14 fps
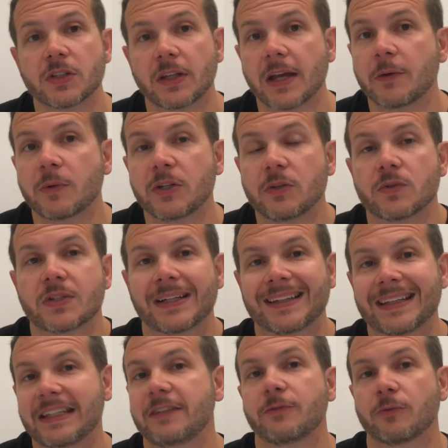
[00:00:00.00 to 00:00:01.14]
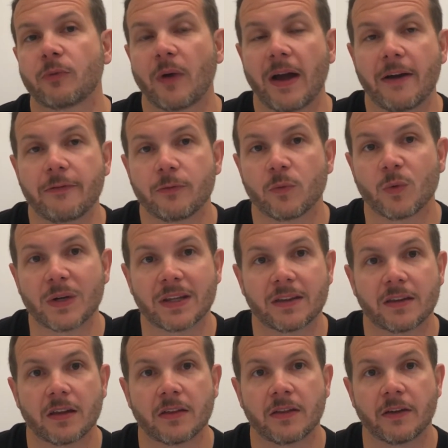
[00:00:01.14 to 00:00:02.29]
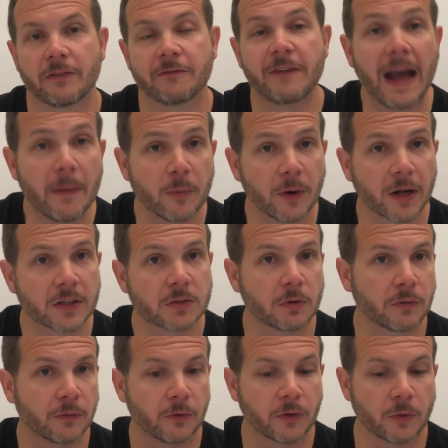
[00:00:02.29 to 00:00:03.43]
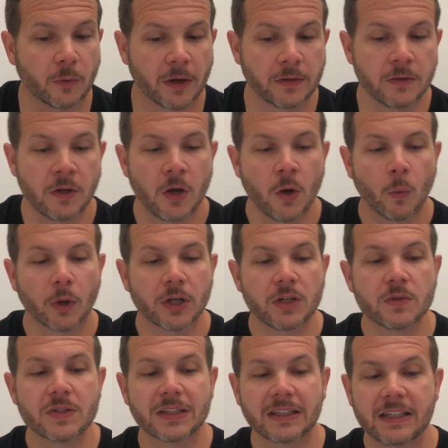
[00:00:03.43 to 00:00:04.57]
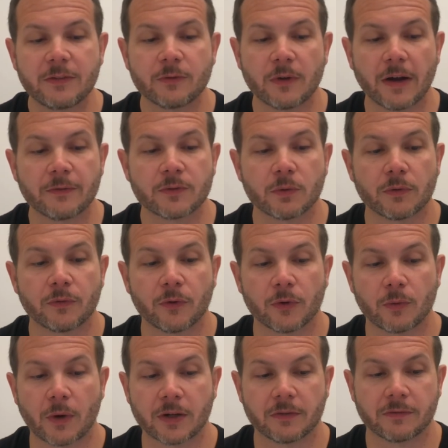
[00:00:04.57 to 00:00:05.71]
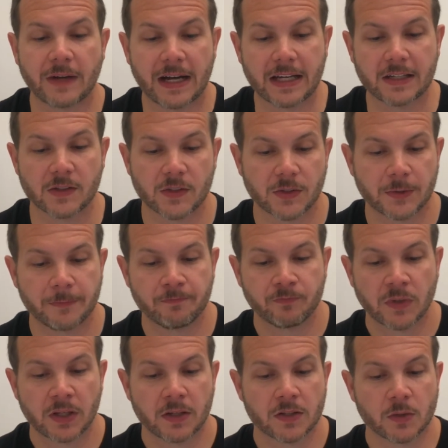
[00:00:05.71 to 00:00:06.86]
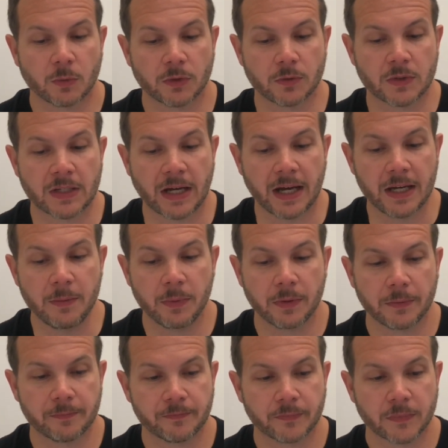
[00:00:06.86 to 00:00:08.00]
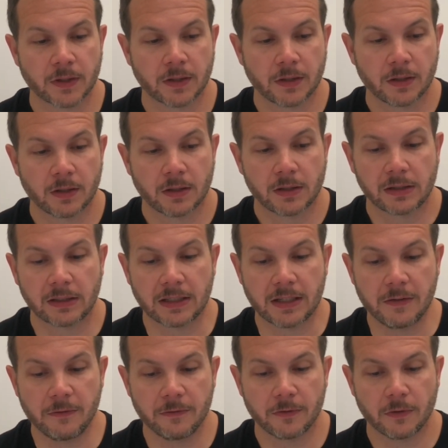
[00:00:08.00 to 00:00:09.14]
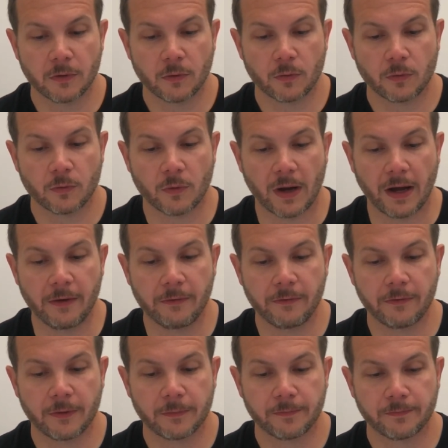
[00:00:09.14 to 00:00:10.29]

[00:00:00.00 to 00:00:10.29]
to like we used a leaf ref with the fabric to refer to one, we're going to use a leaf ref to refer to our device. So we'll do type leaf ref.